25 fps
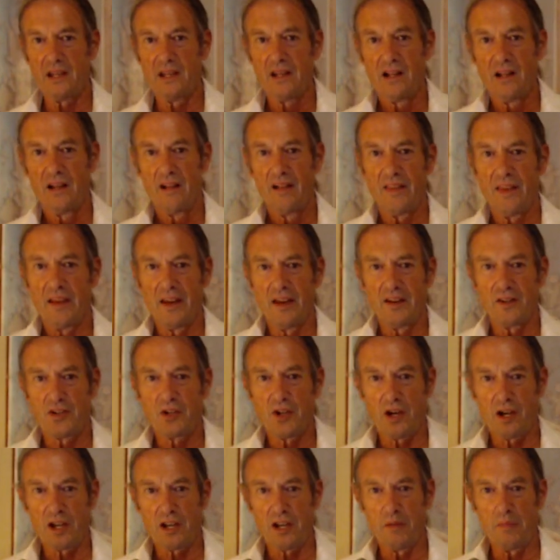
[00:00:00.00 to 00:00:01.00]
and
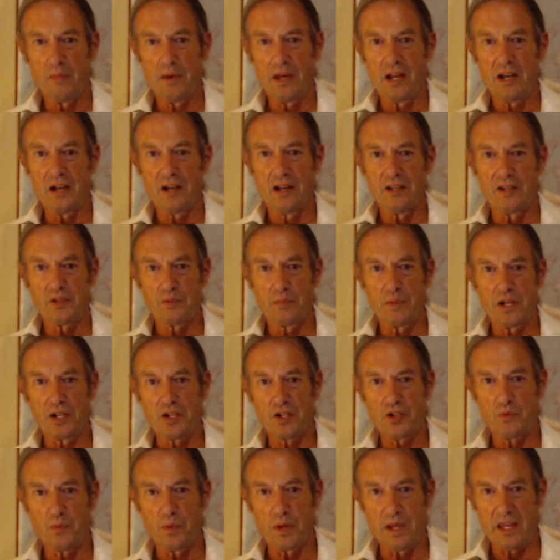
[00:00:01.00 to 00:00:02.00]
talking about it as much
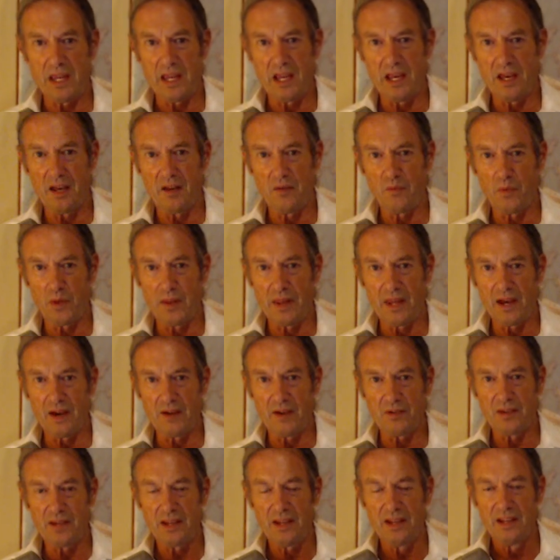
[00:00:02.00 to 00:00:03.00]
as we can without
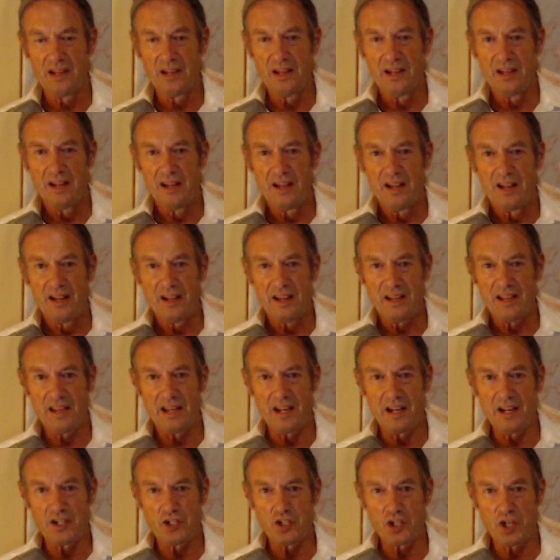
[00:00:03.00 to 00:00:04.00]

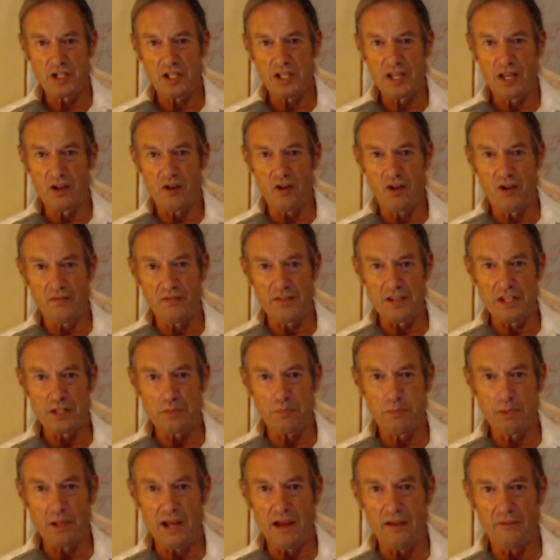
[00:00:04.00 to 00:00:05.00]
getting shut down off these
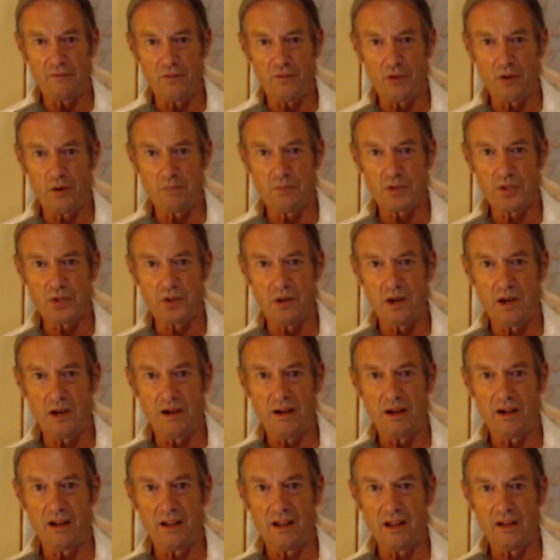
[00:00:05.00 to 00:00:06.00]
platforms. So
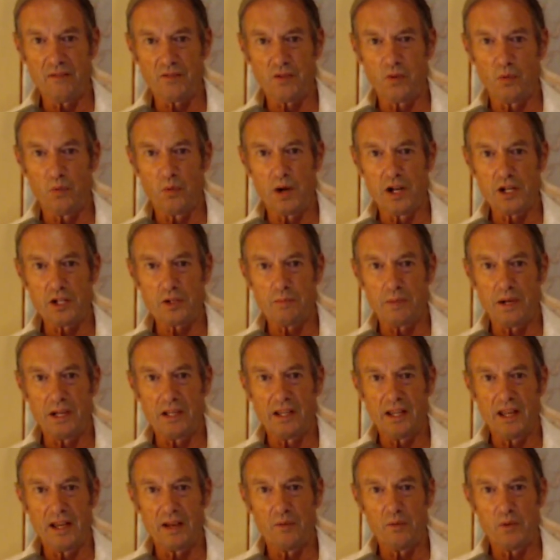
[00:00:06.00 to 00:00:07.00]
I'll have to watch my
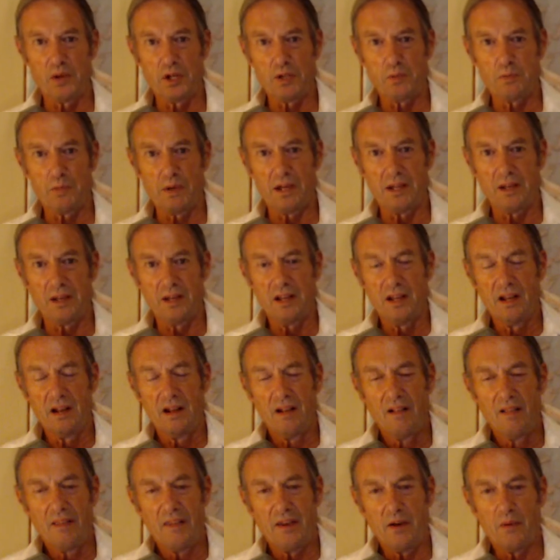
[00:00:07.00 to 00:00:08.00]
language, but
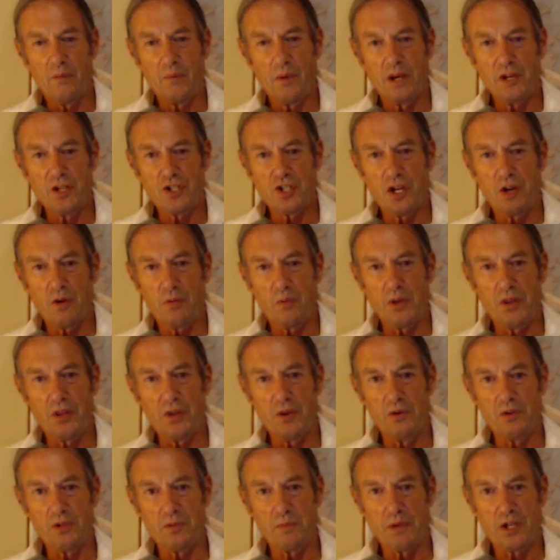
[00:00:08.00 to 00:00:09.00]
I want to share with you
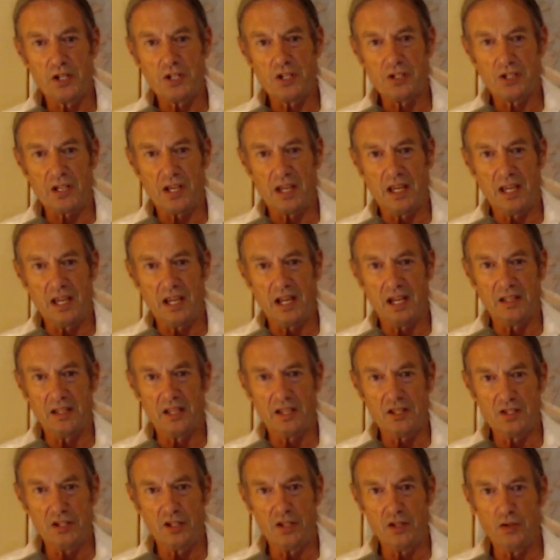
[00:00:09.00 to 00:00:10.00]
as much as I can
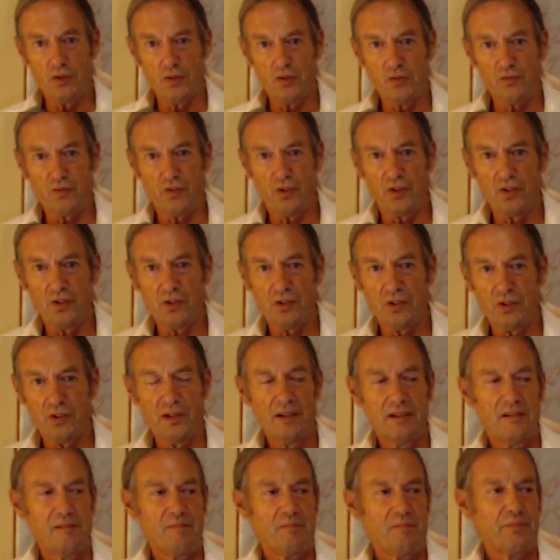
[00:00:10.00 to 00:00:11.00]
that's useful,
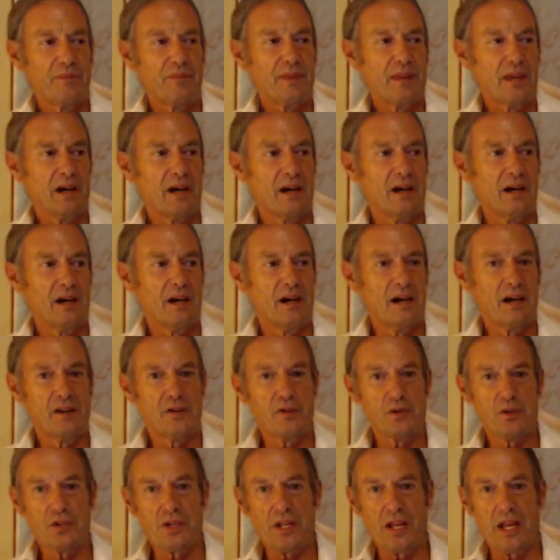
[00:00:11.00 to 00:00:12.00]

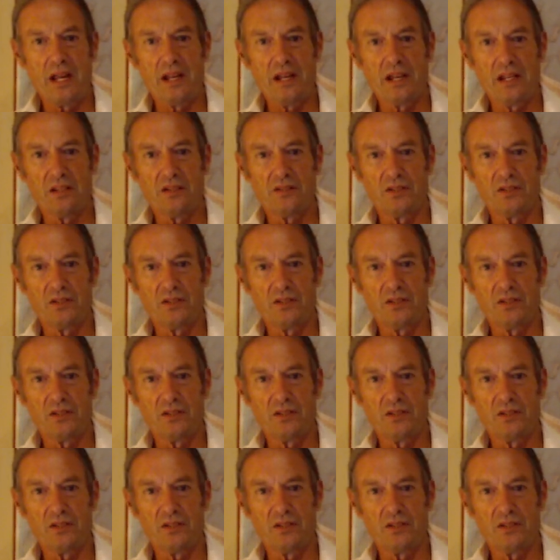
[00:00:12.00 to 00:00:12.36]
understandings and